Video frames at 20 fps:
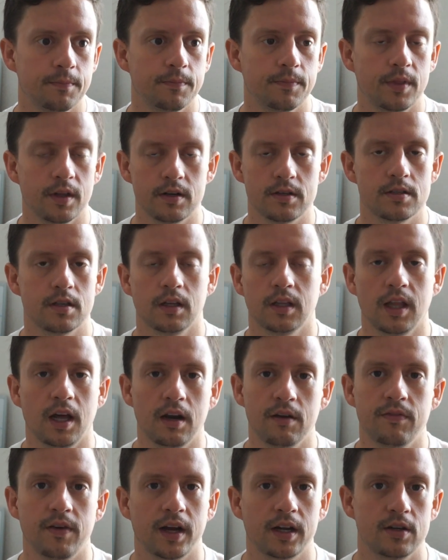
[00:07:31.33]
There's a lot
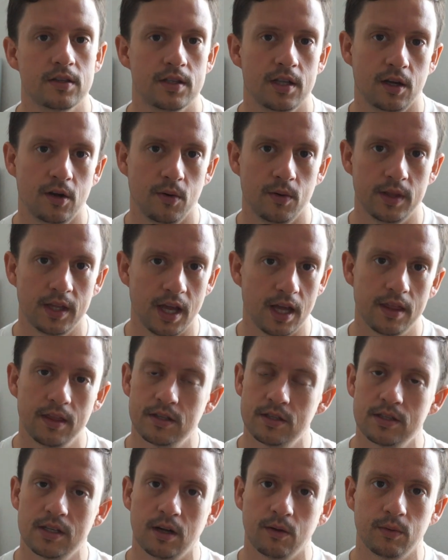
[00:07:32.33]
of factors that go in that.
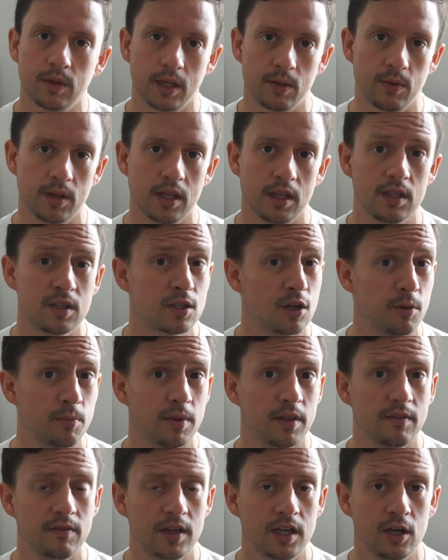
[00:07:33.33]
That's not really within the scope of
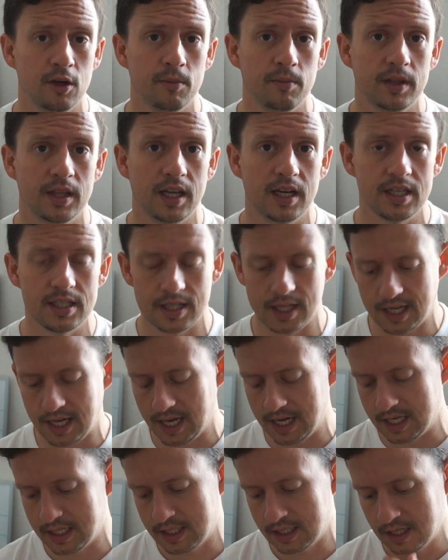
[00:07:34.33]
the video, but that is the
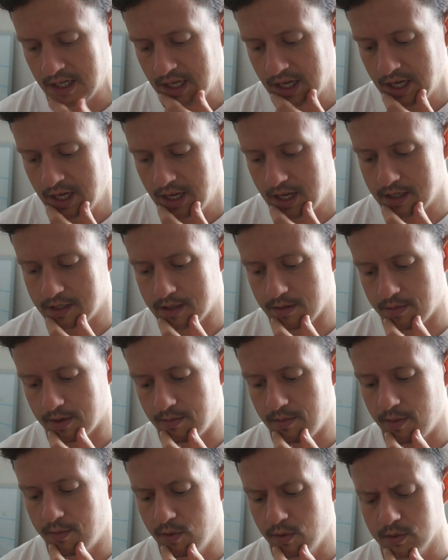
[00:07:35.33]
case, and something
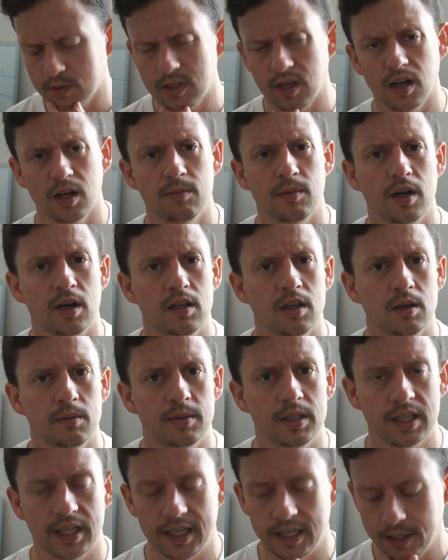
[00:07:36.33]
maybe we'll talk about a little
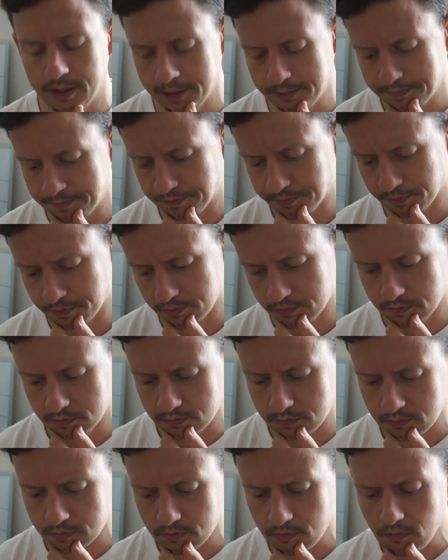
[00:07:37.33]
bit later.
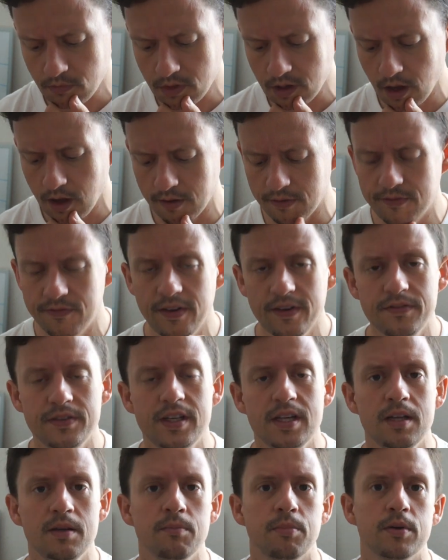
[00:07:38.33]

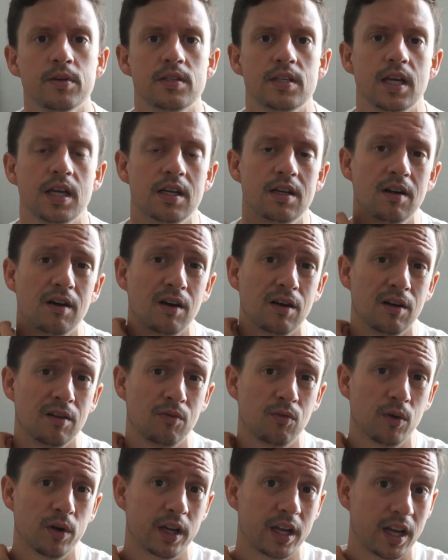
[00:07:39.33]
15% of
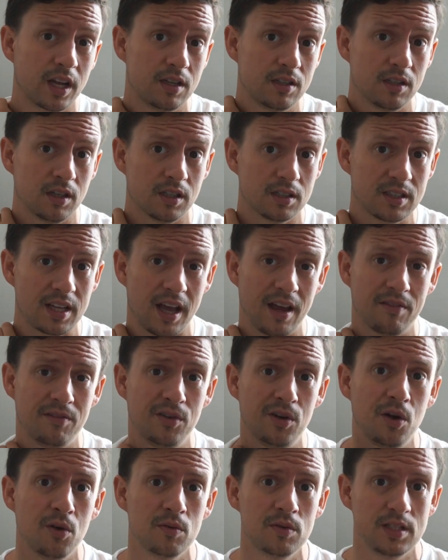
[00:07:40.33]
working adults have
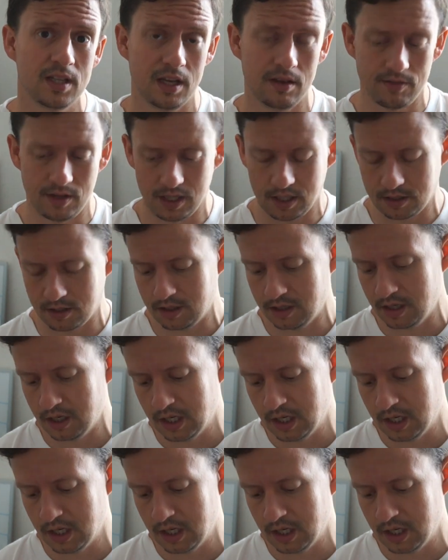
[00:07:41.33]
no savings,